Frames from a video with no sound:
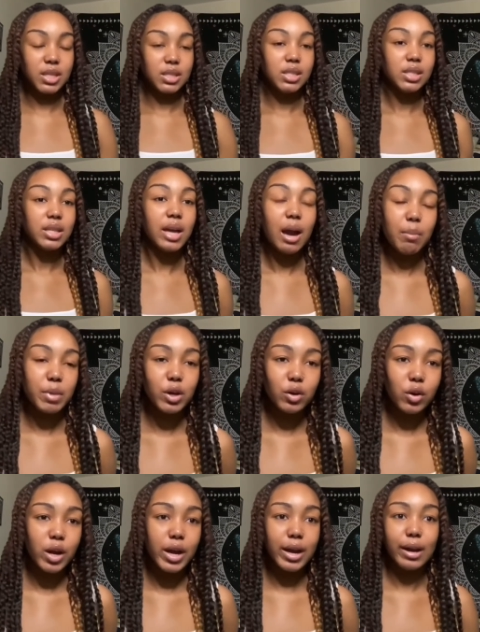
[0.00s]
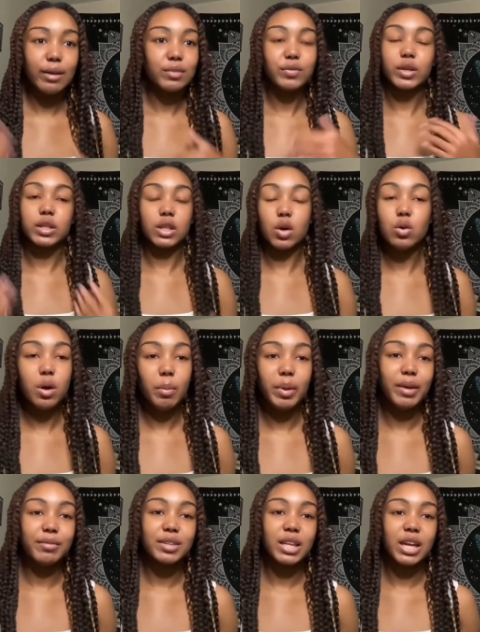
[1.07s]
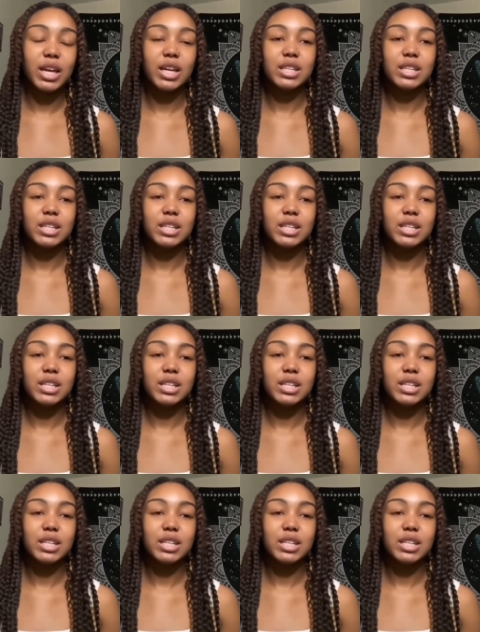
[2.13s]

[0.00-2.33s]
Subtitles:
She see I've been crying. I was finna throw up and everything.